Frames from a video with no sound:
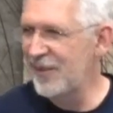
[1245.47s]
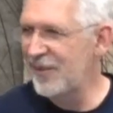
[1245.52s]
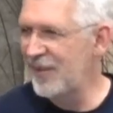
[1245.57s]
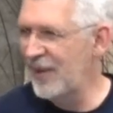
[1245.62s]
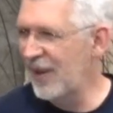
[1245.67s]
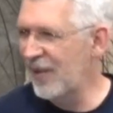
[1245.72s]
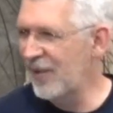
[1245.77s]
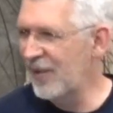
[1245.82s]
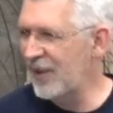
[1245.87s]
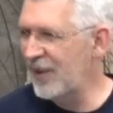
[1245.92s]

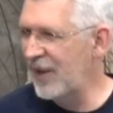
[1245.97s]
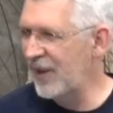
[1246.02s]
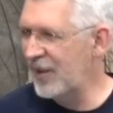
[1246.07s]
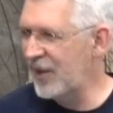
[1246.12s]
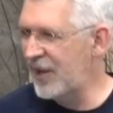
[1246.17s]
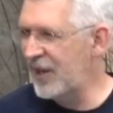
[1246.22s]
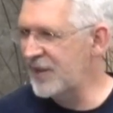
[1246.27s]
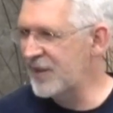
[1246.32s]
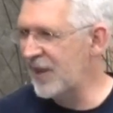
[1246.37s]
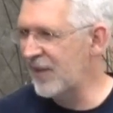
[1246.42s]
you ever, your
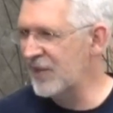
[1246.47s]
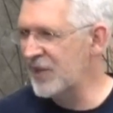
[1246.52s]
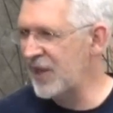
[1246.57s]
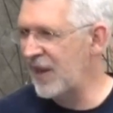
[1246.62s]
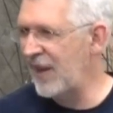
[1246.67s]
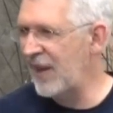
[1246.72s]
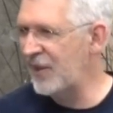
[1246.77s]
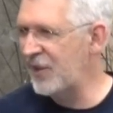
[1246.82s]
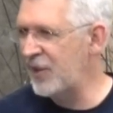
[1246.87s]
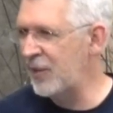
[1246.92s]
kids ever
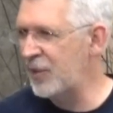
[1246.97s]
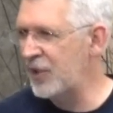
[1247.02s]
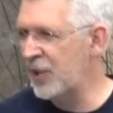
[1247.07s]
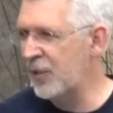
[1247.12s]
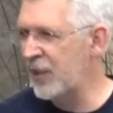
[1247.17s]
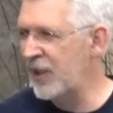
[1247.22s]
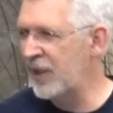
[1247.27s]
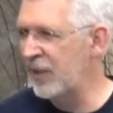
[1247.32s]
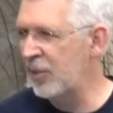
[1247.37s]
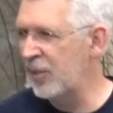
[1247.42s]
say that to you when you're
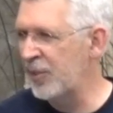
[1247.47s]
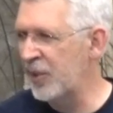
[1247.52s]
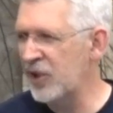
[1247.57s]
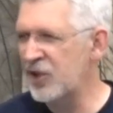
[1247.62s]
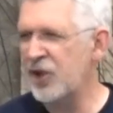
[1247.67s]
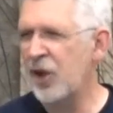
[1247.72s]
reading them a book?